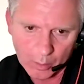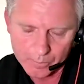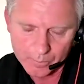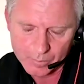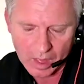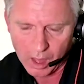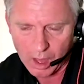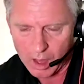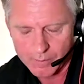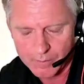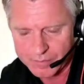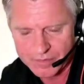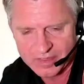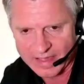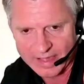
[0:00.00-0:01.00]

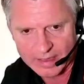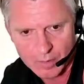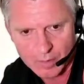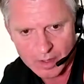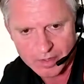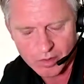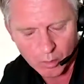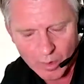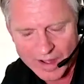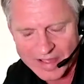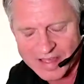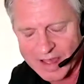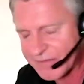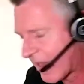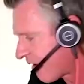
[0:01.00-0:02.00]
Teleconverters always have
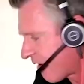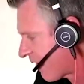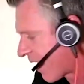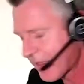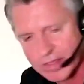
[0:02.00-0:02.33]
that effect.